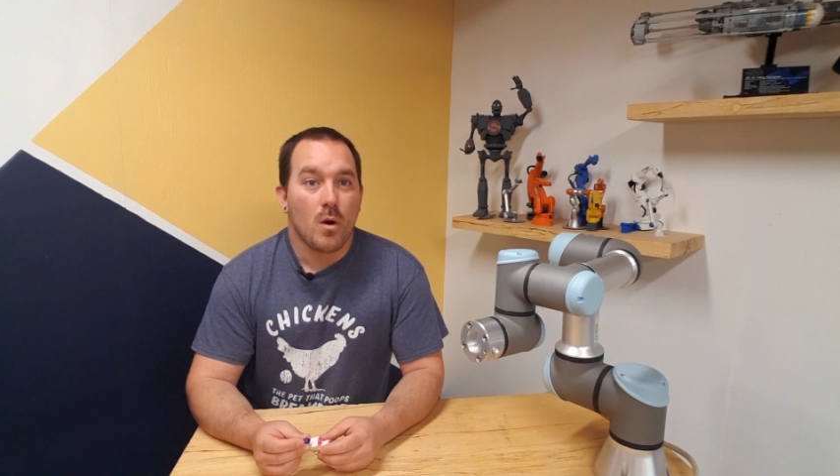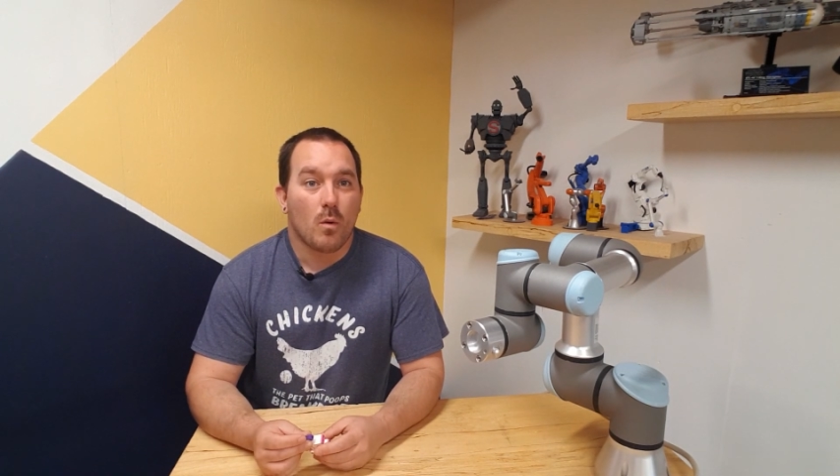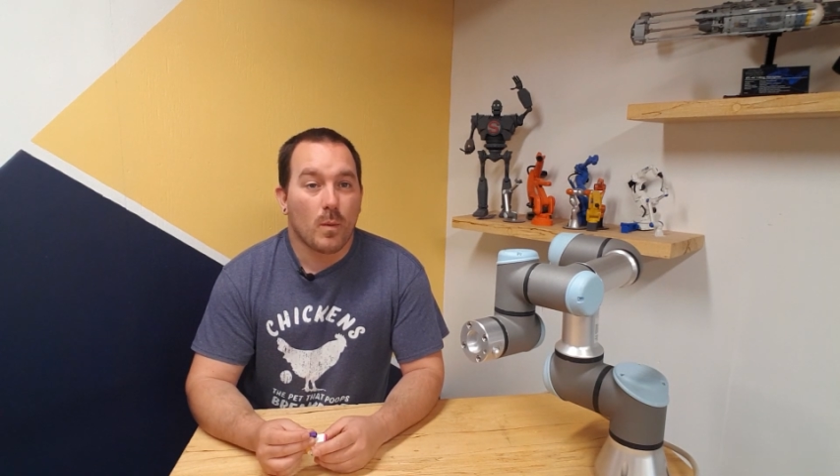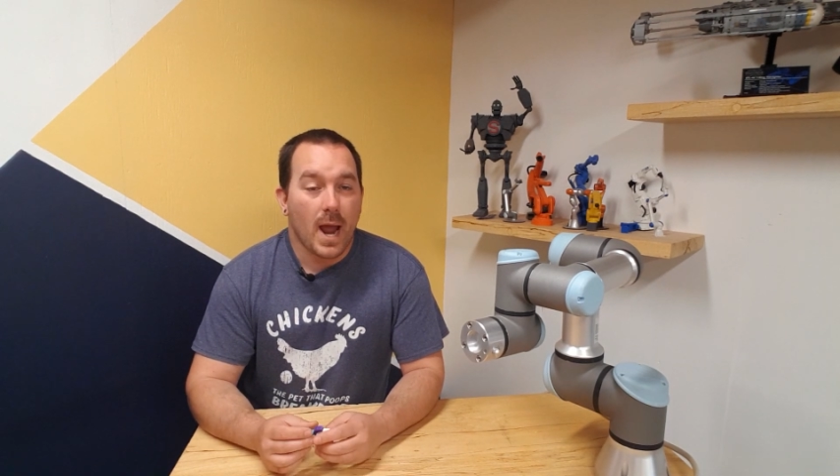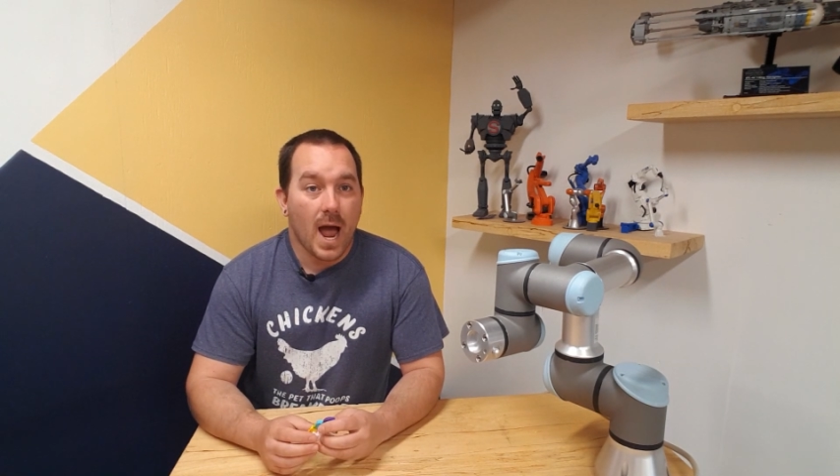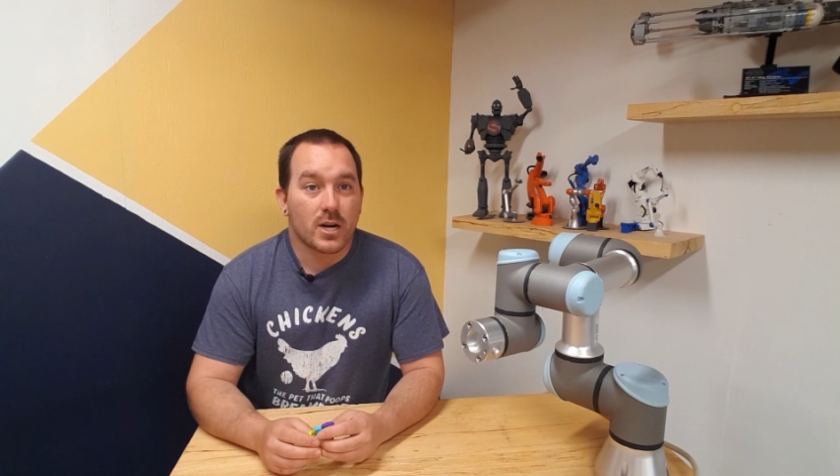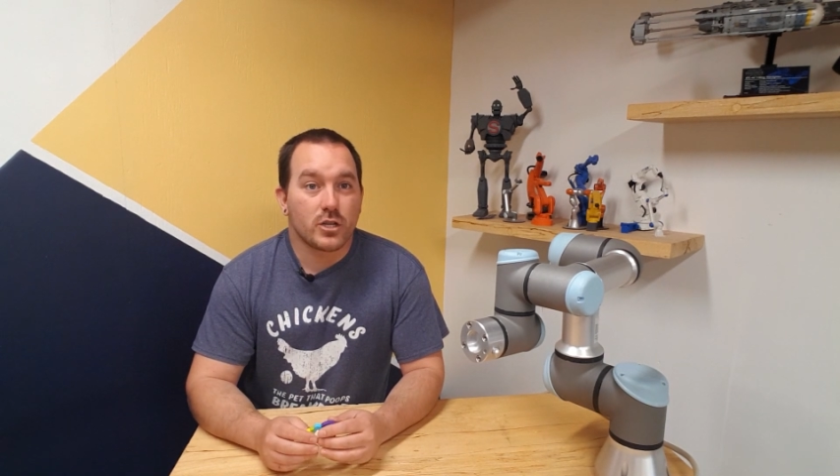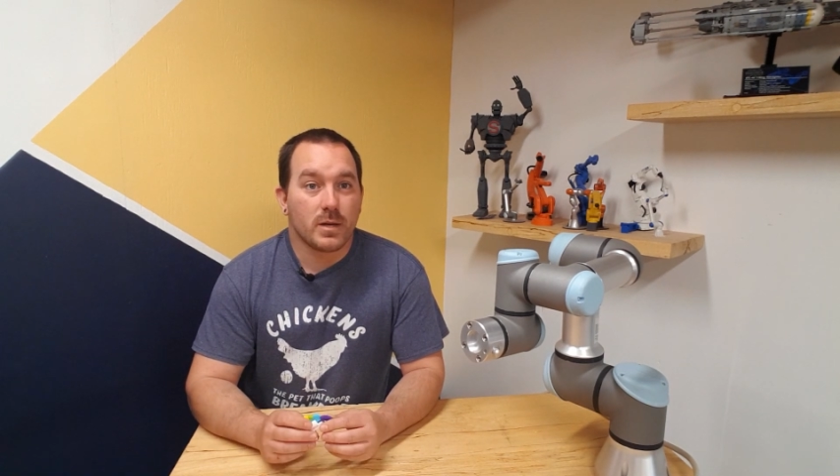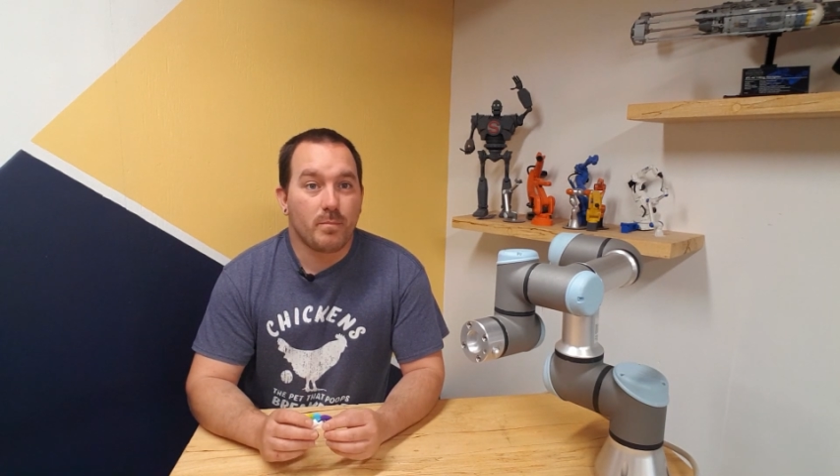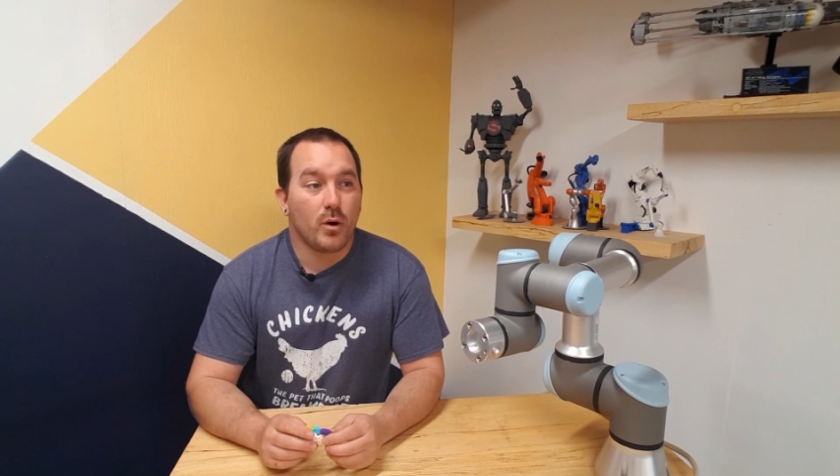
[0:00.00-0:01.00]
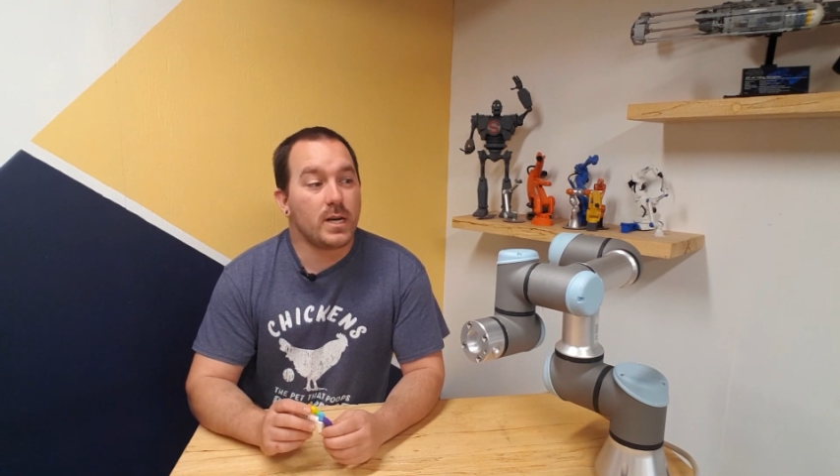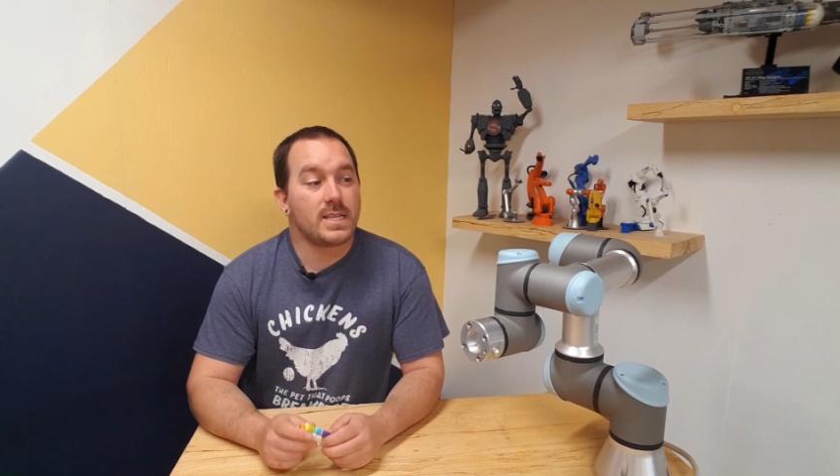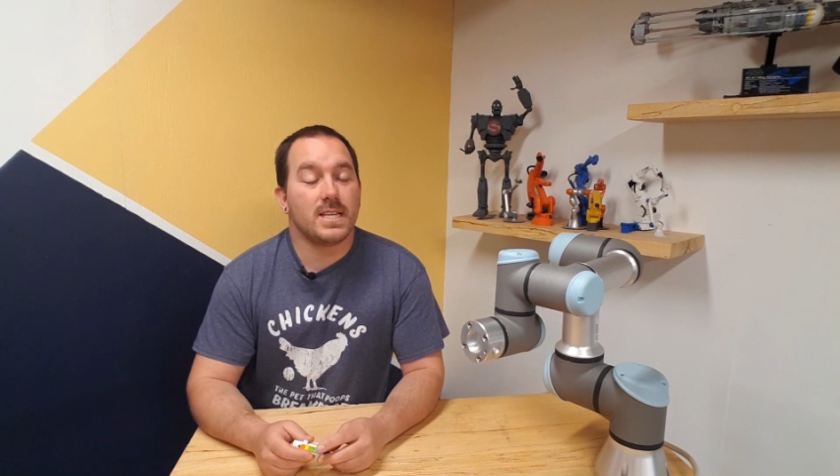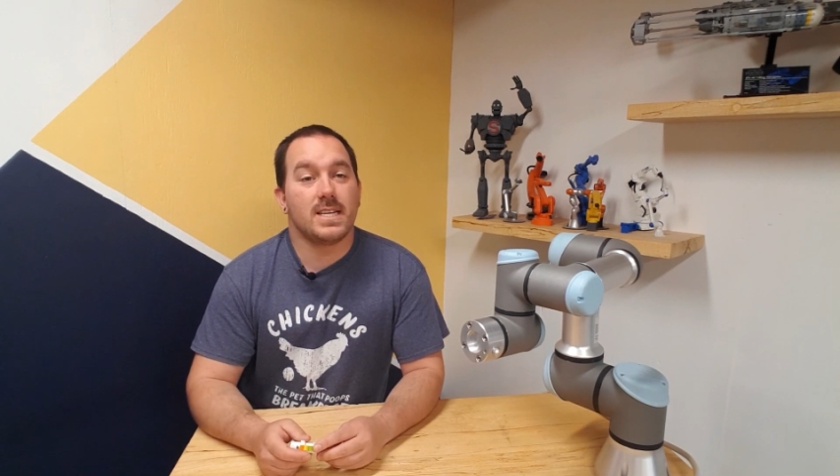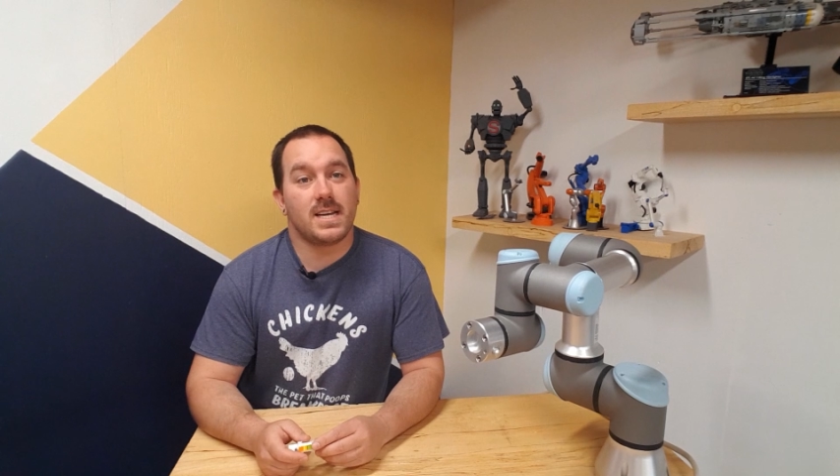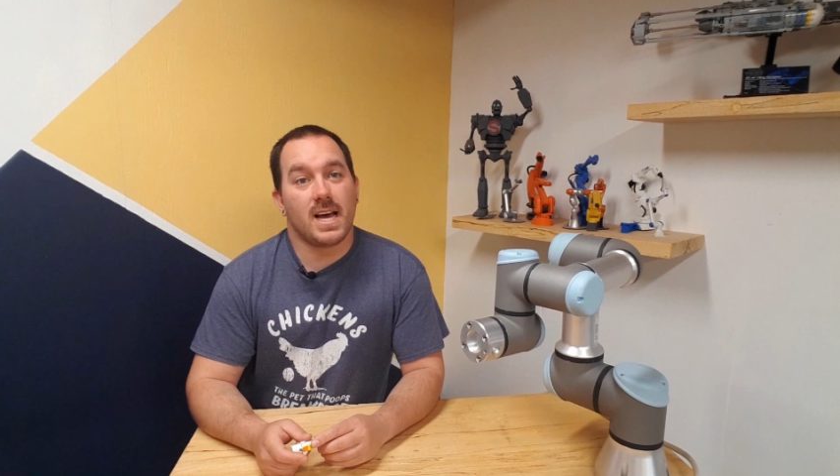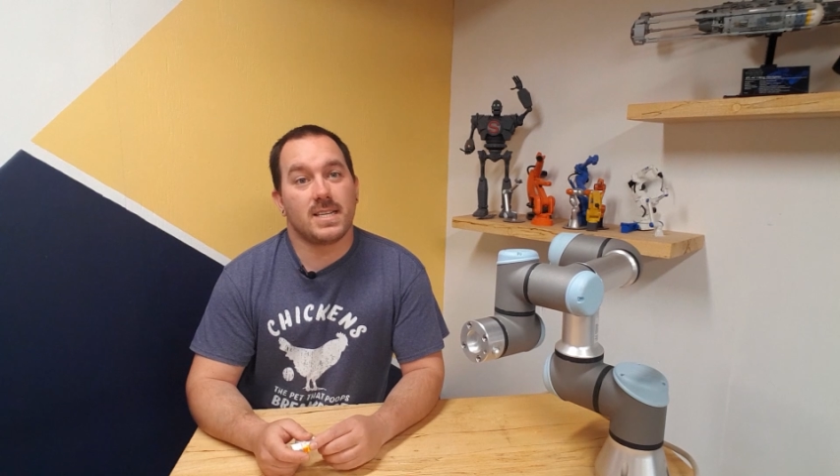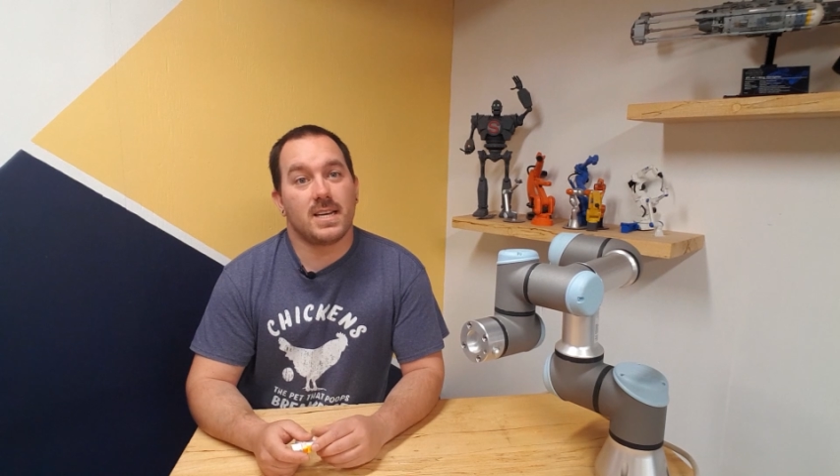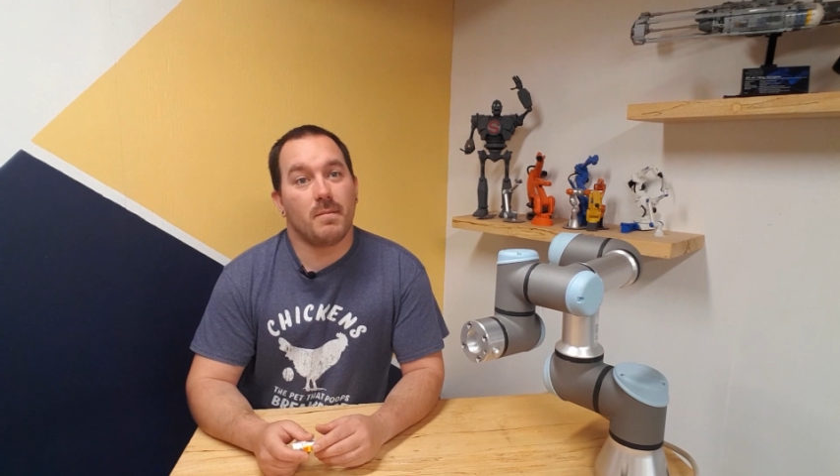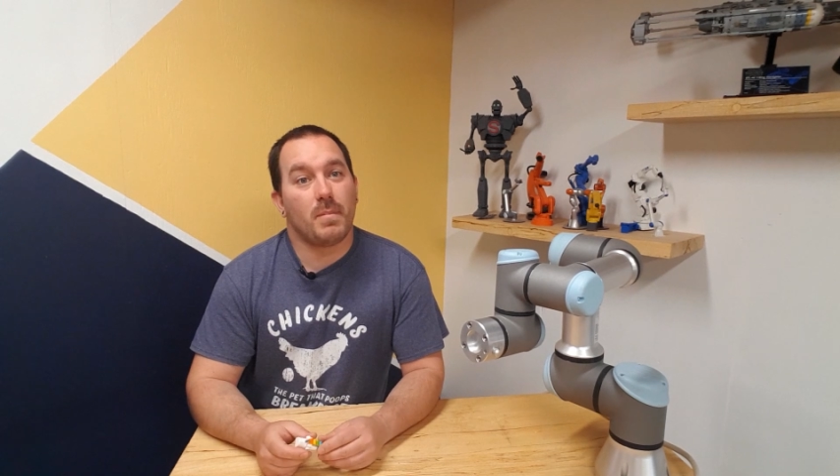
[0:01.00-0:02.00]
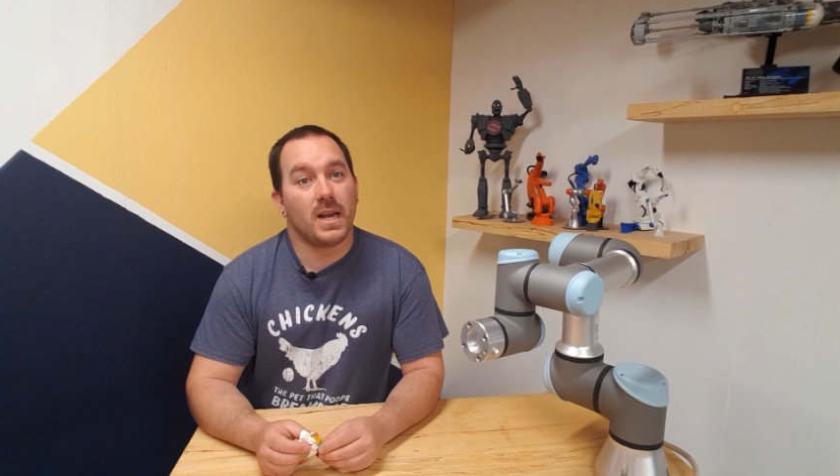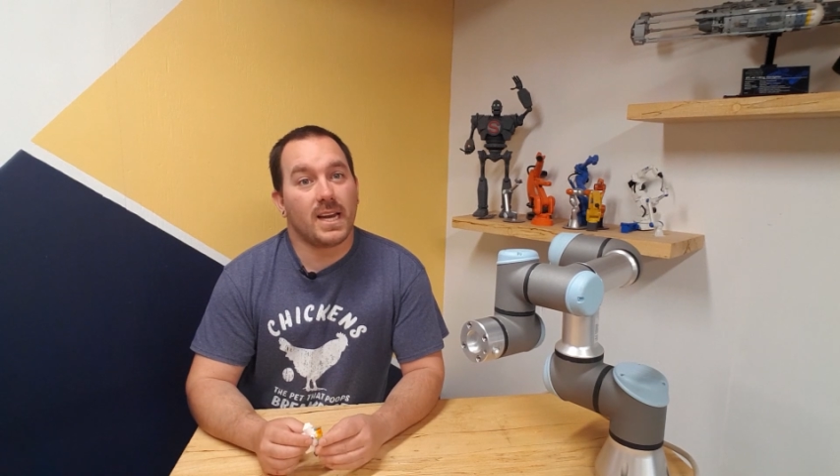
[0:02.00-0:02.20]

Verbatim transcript: where we actually put it to the test and pit